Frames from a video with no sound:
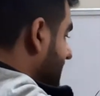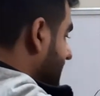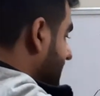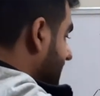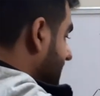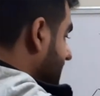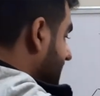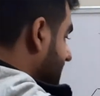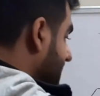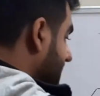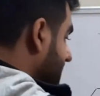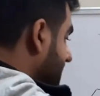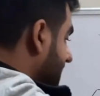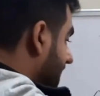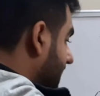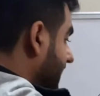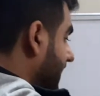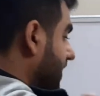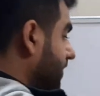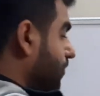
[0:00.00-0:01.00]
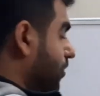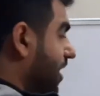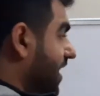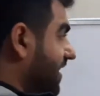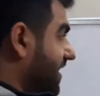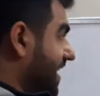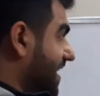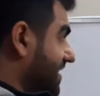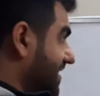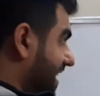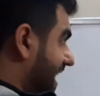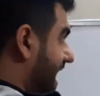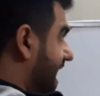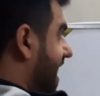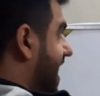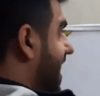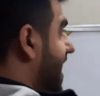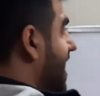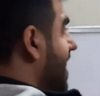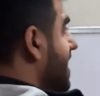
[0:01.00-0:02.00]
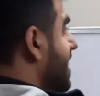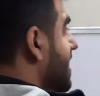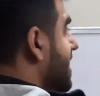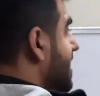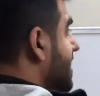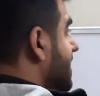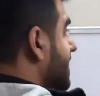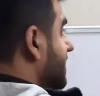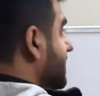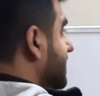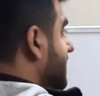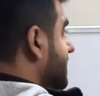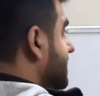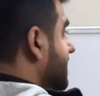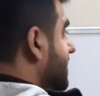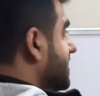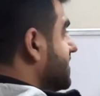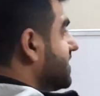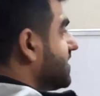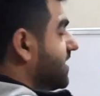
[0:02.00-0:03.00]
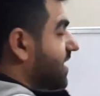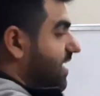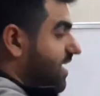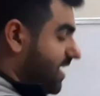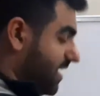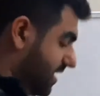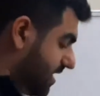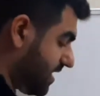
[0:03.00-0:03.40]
this is the starting point as A, this is C.